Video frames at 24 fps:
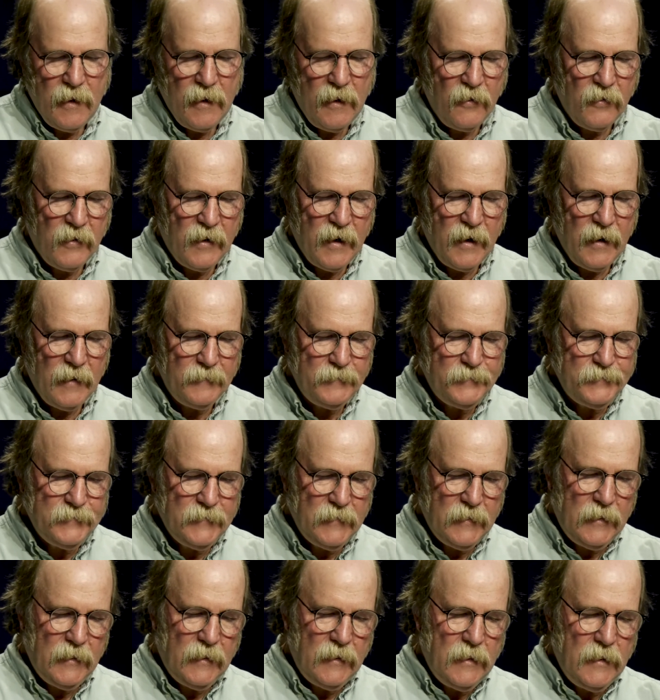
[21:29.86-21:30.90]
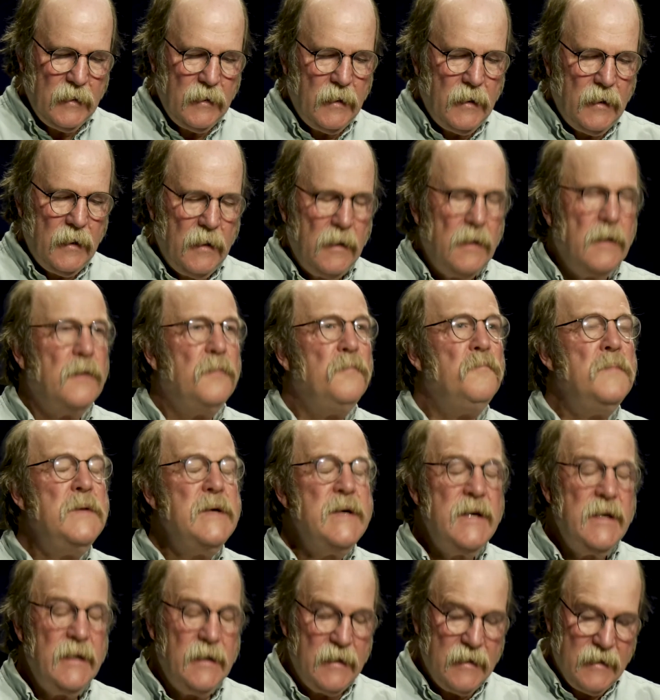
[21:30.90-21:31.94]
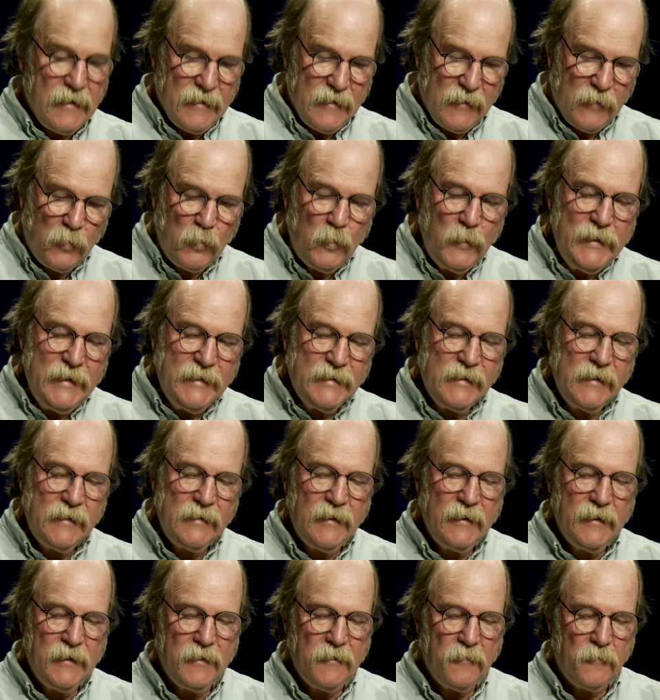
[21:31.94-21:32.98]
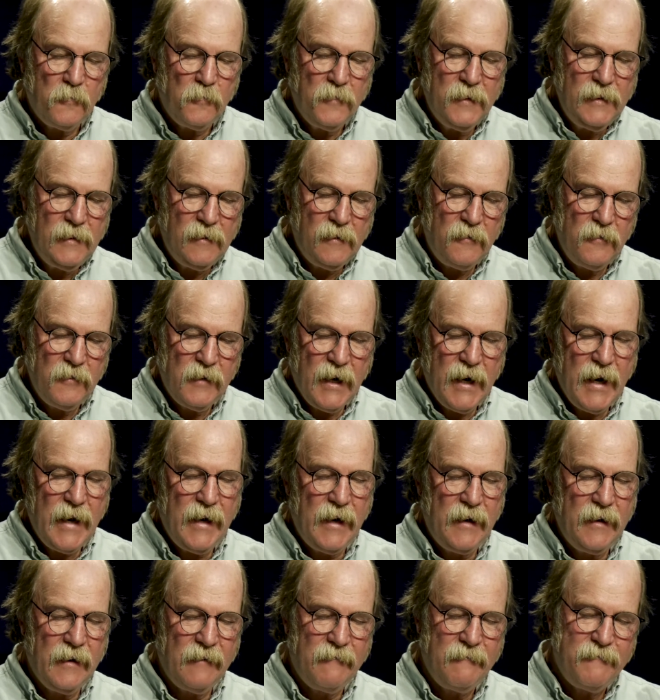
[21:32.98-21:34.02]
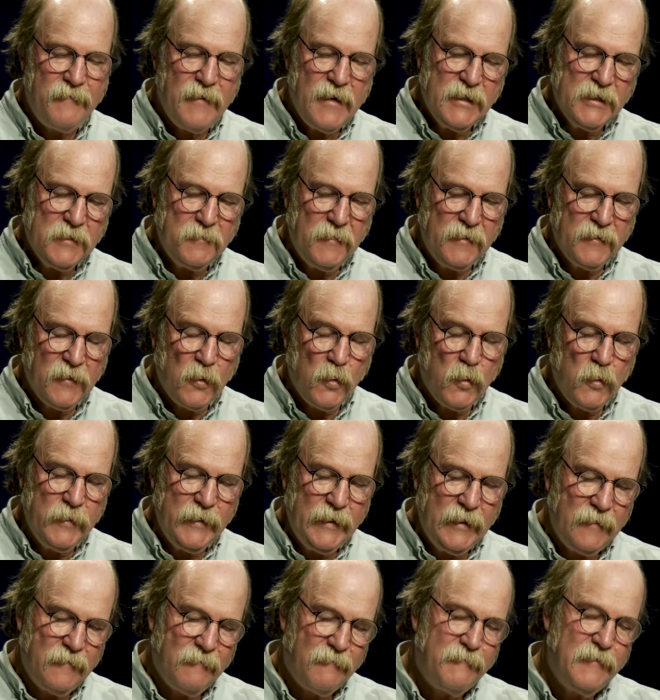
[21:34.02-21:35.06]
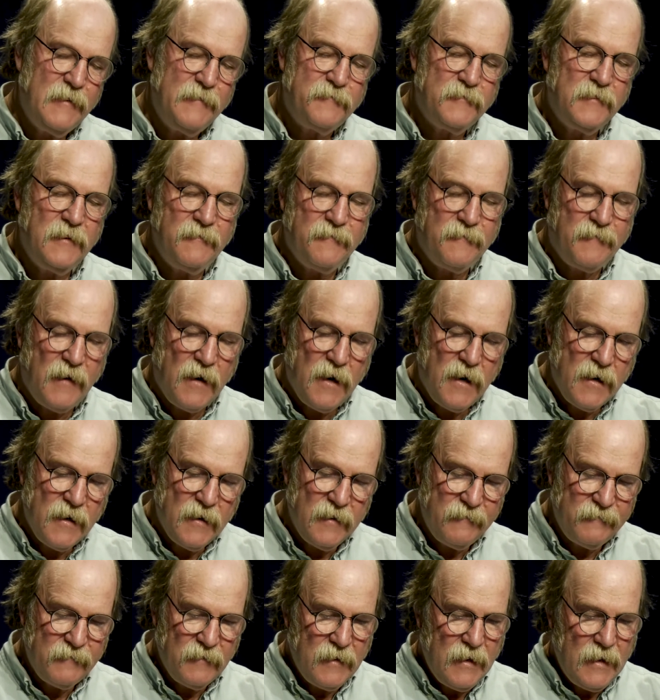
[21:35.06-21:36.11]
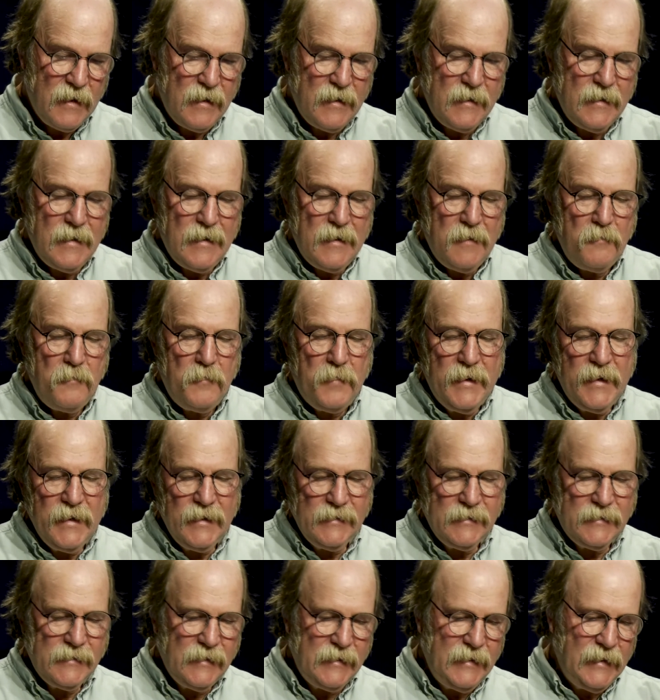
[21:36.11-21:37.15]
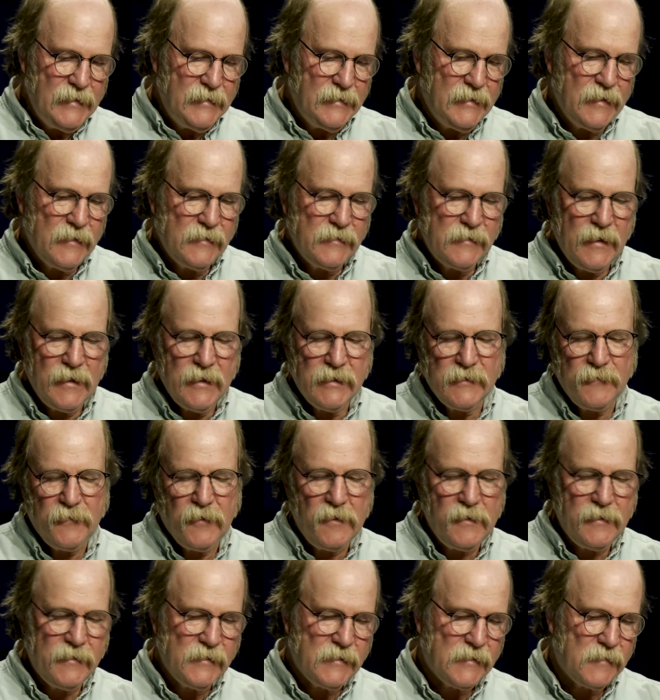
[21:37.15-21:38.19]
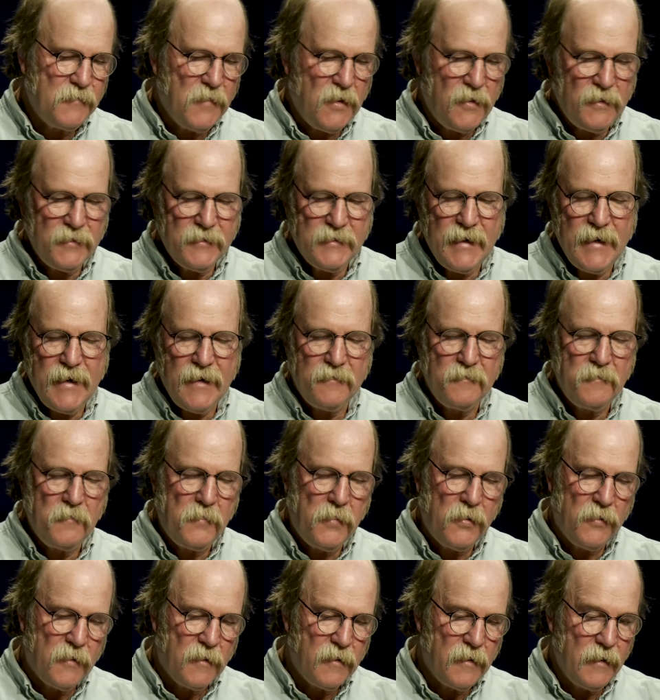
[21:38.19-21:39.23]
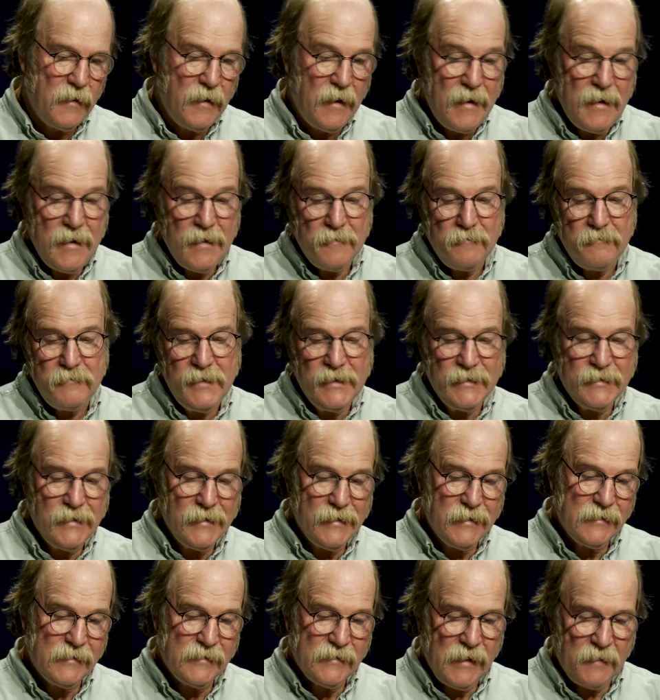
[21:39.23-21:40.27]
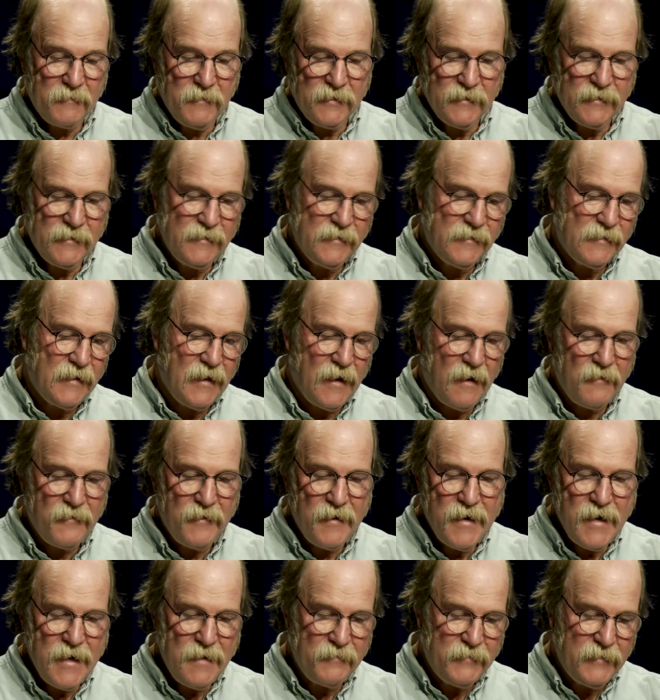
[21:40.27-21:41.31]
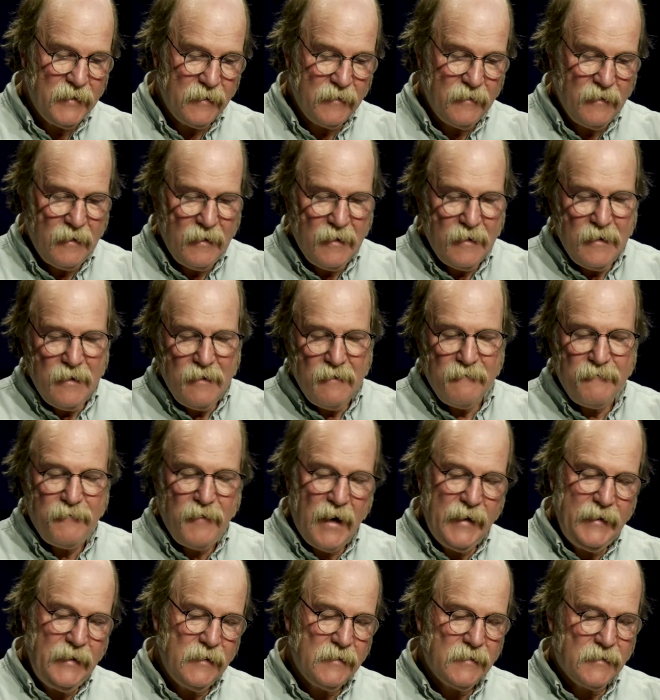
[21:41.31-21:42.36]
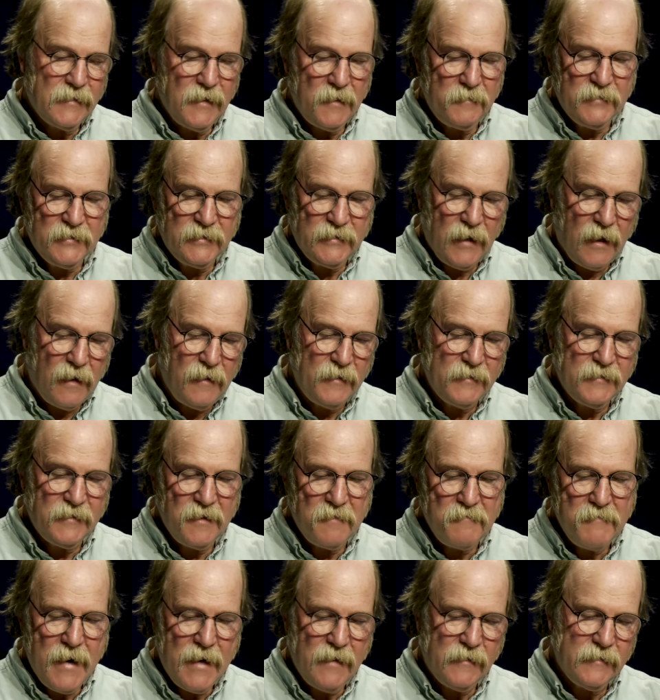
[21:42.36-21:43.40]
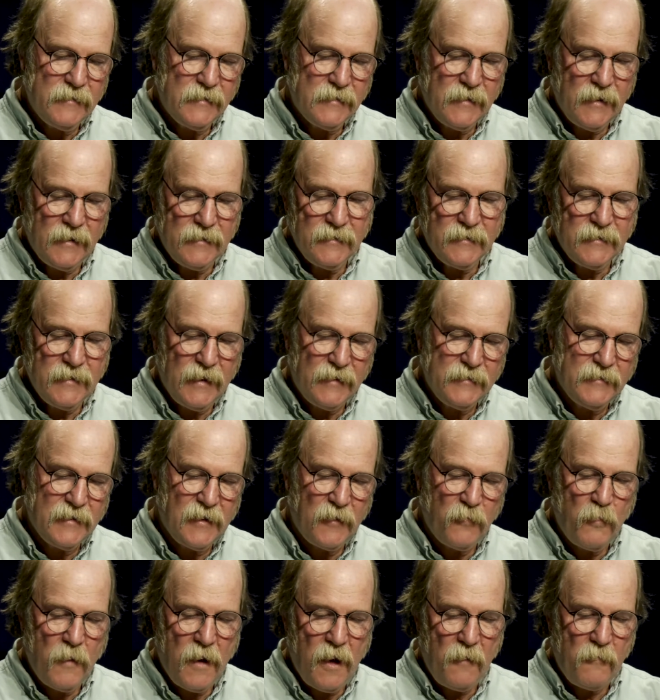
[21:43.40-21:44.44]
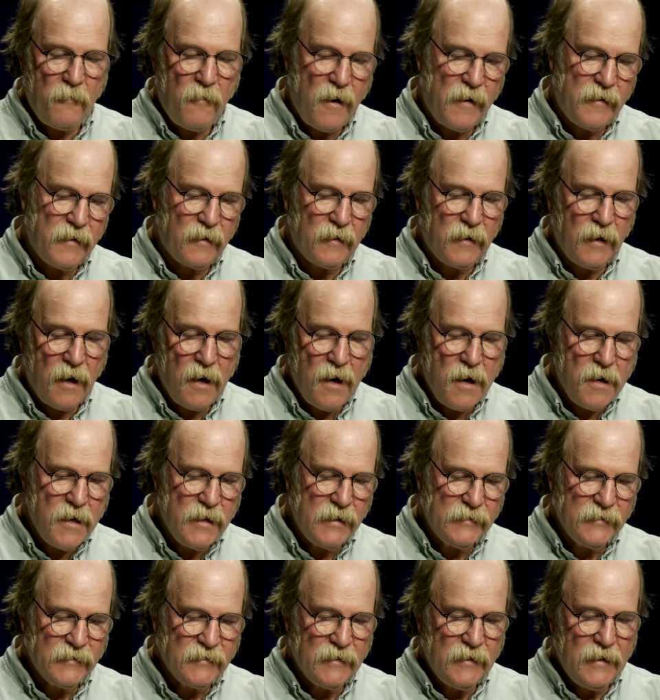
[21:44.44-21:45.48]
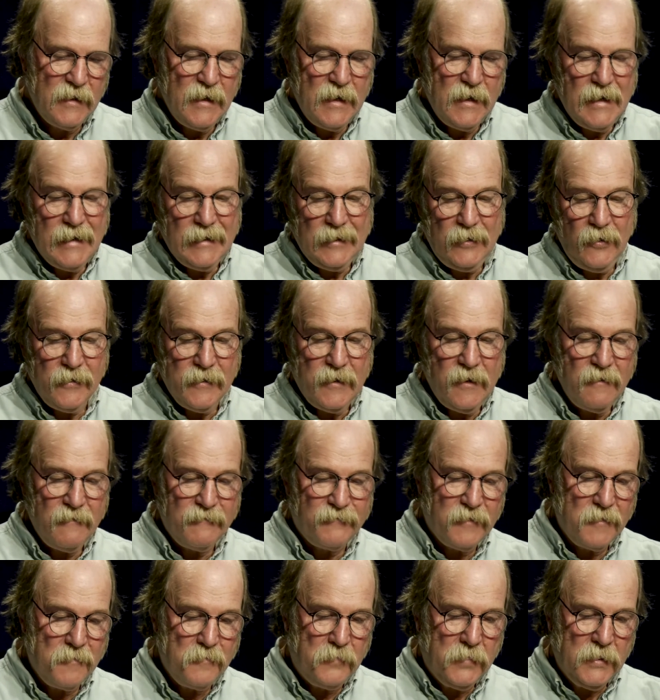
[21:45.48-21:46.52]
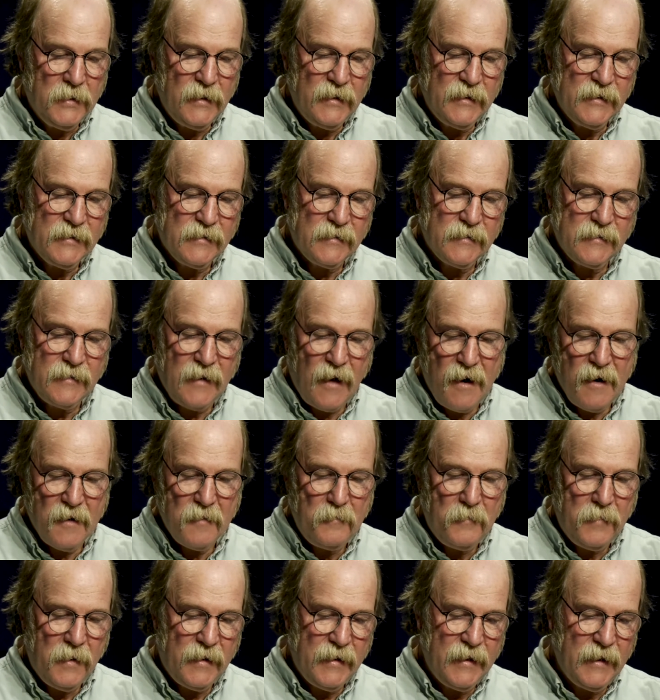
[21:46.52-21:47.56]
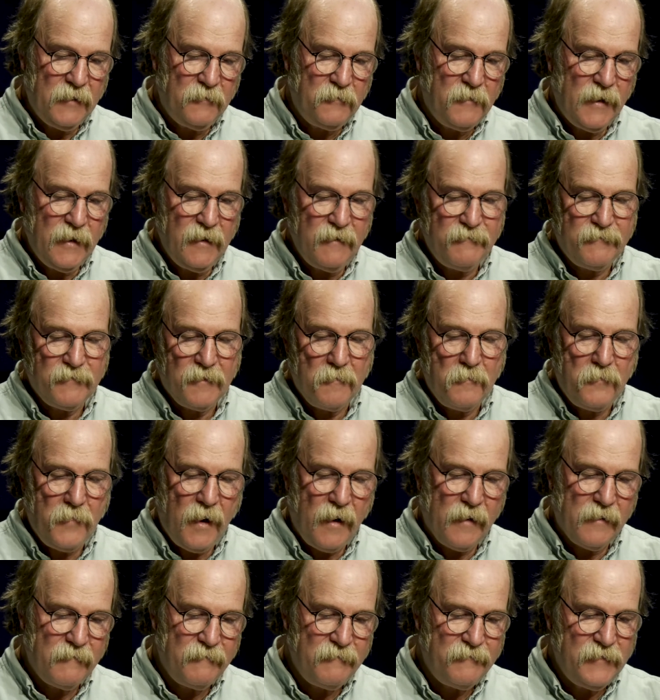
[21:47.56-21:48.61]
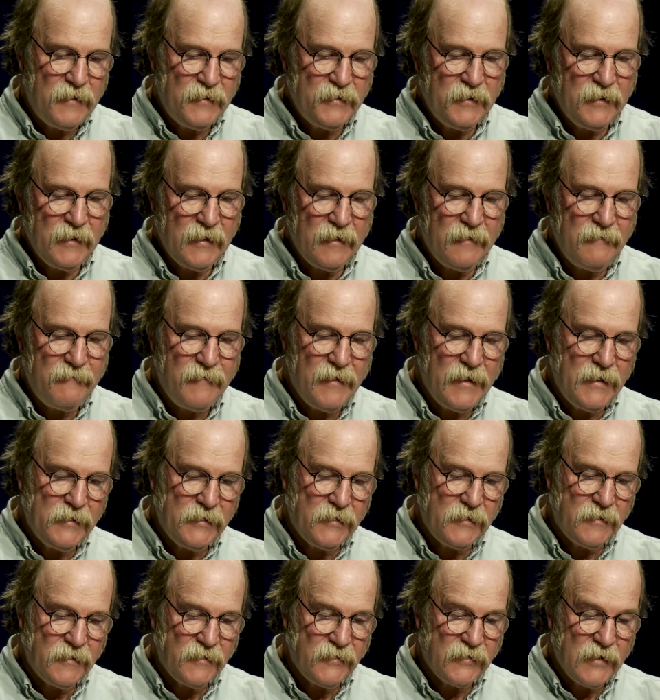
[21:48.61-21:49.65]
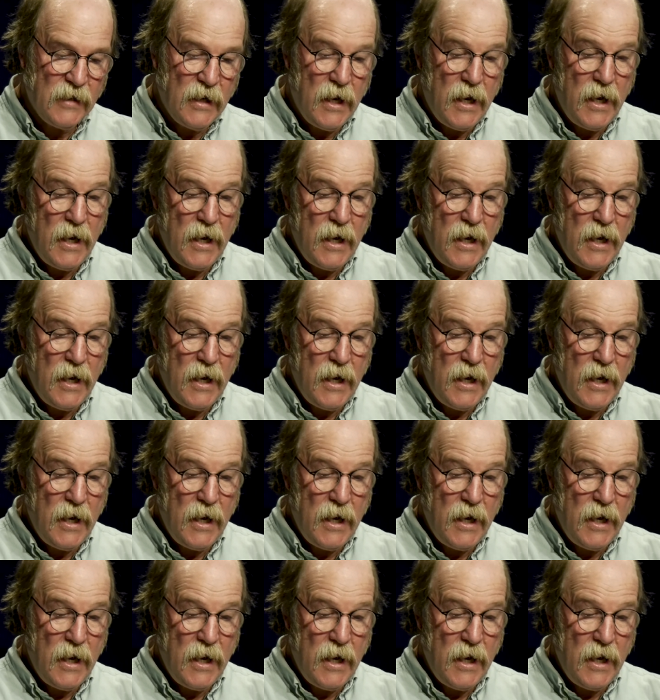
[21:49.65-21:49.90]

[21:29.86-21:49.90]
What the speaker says: Okay. Me, recently relocated investment queen, 55, big city successful and small town bored, missing summers in Southampton, finding some solace in mountain sunsets and well-watered lawns, looking for bullish stock buddy ready for bottom fishing adventures.